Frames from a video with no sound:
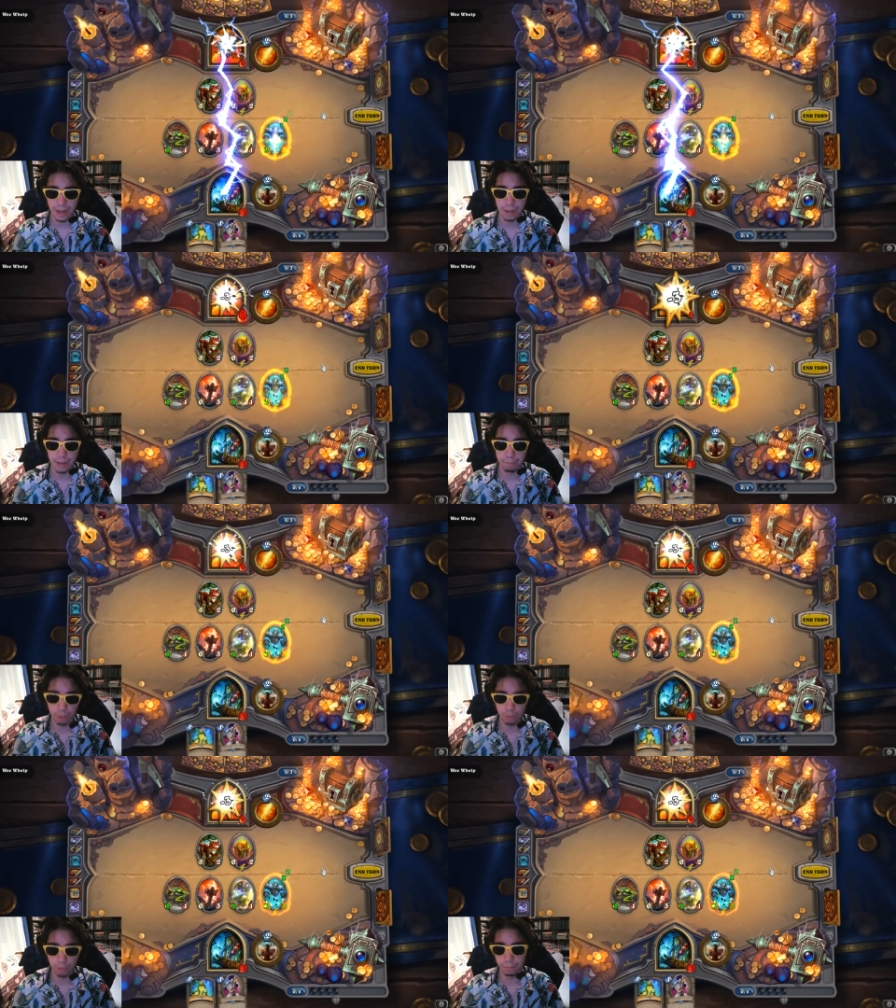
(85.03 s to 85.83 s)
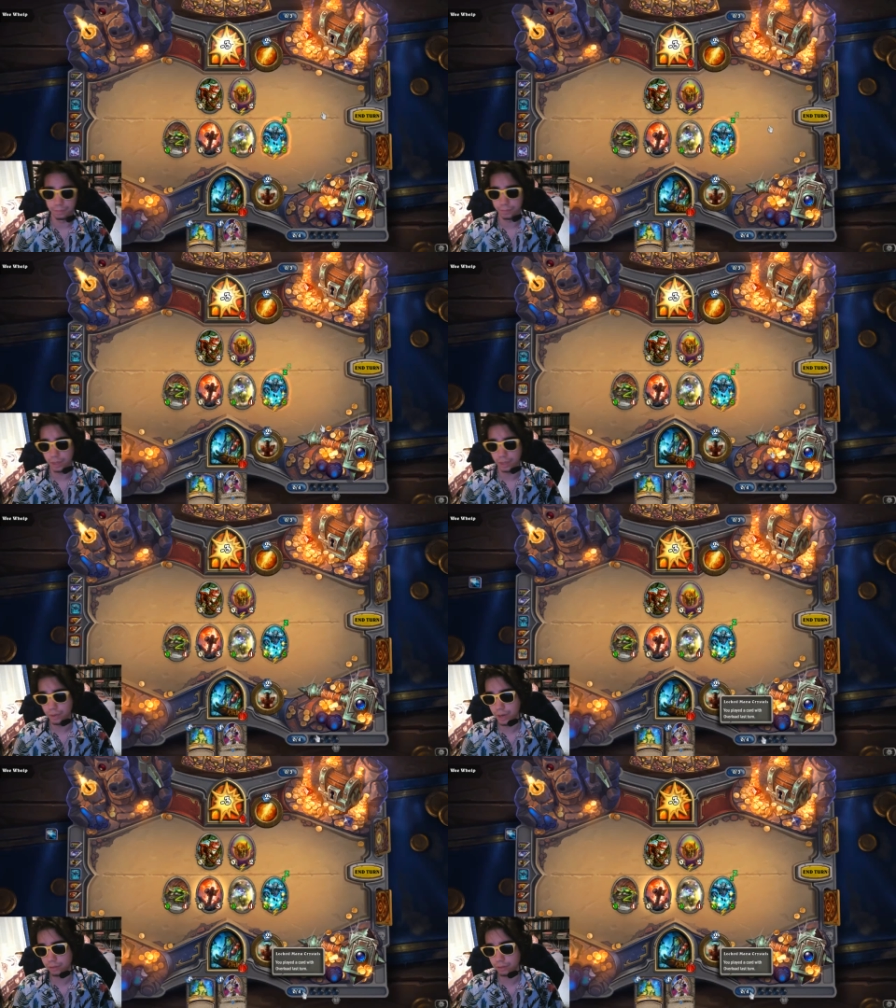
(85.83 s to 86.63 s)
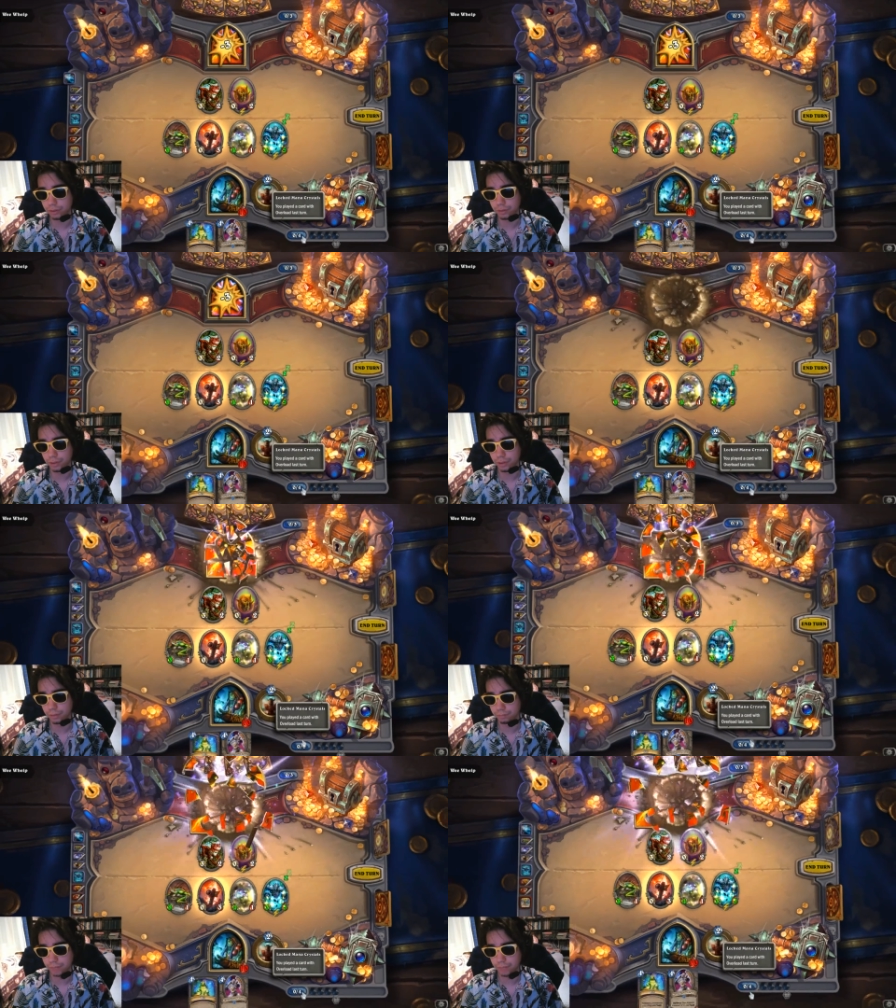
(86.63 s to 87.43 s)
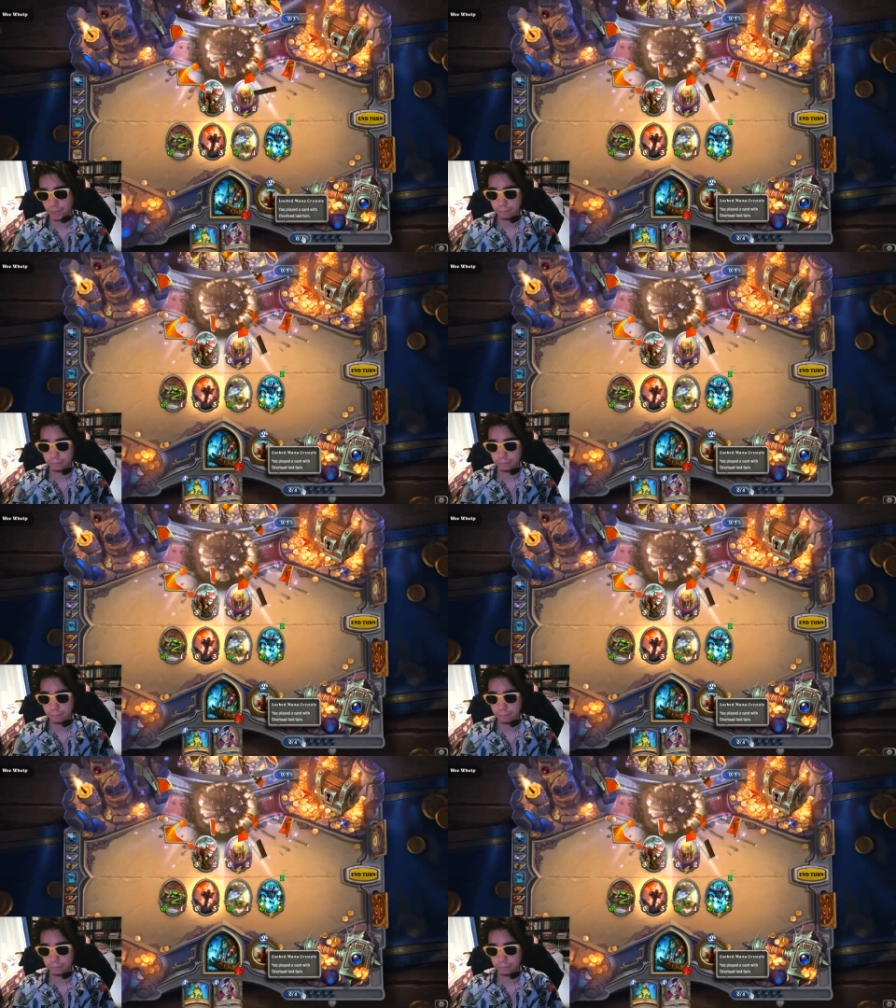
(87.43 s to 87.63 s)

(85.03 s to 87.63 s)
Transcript: and boom, around. Um, yeah.